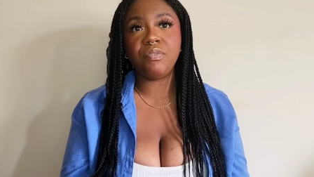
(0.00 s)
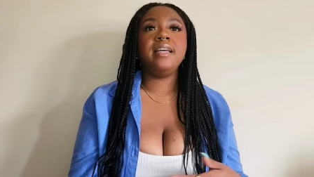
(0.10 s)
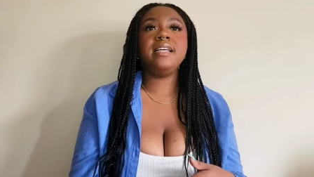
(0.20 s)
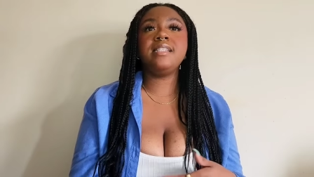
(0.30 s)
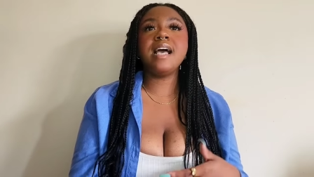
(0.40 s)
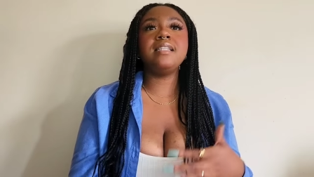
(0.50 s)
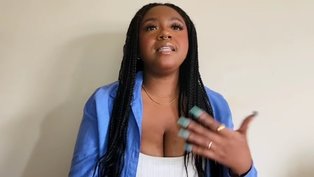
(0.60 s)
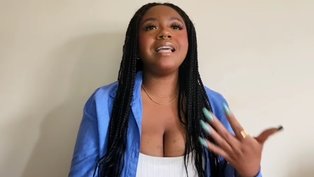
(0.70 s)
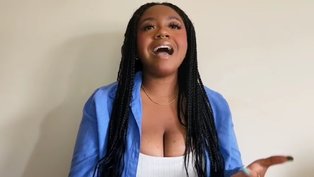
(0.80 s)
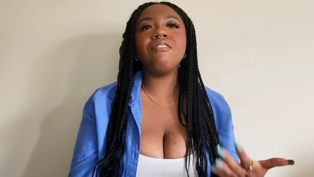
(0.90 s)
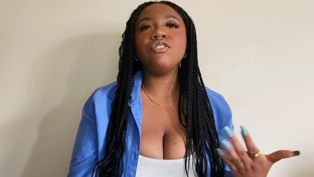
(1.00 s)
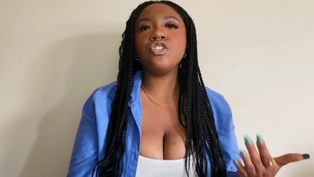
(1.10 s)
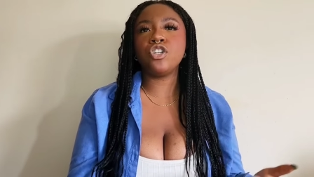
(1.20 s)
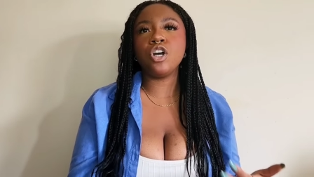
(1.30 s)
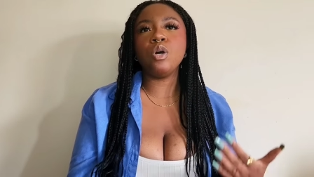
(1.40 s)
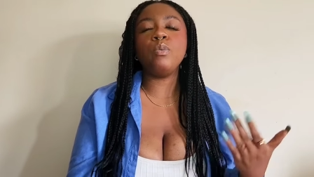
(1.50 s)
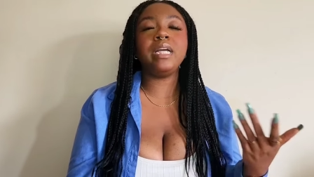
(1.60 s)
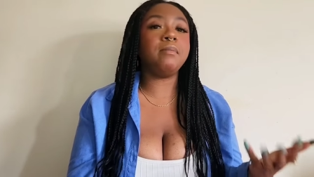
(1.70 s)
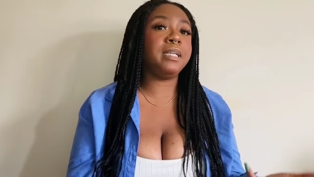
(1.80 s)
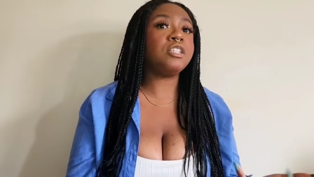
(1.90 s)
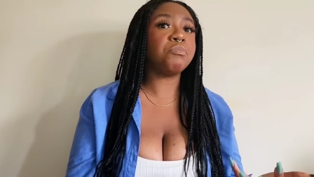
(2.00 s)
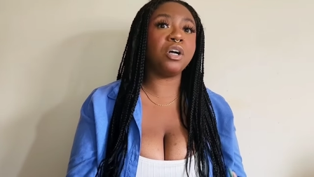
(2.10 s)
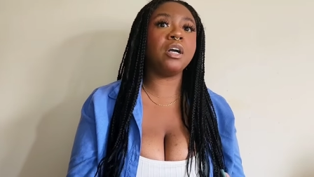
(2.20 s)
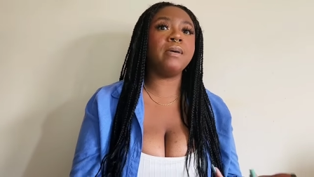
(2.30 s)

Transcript: He says, Yeah, for sure, we can meet tomorrow.